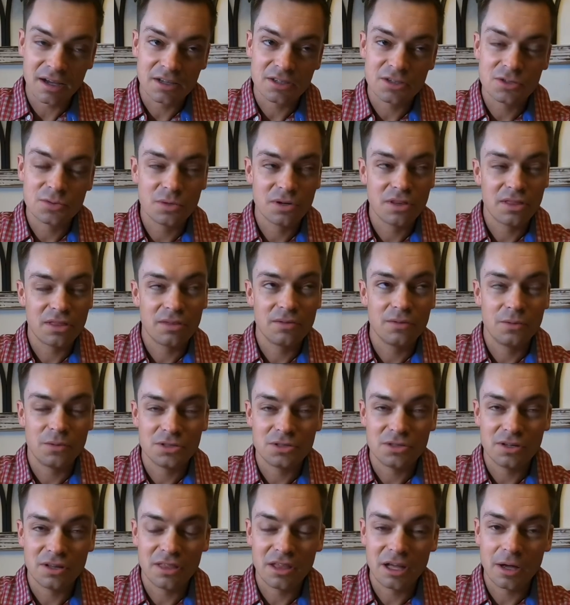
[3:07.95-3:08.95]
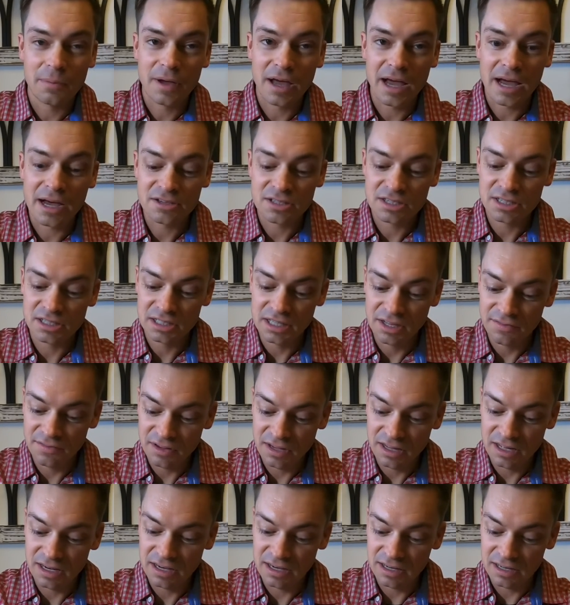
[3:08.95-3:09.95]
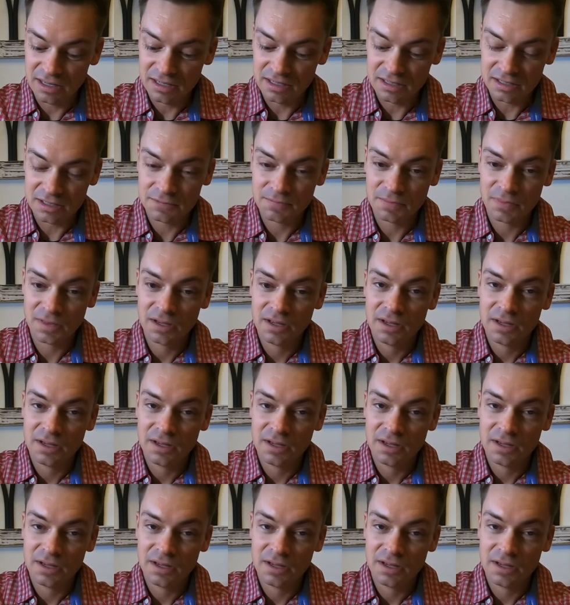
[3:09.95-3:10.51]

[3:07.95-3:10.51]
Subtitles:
I just want you to think about how significant it is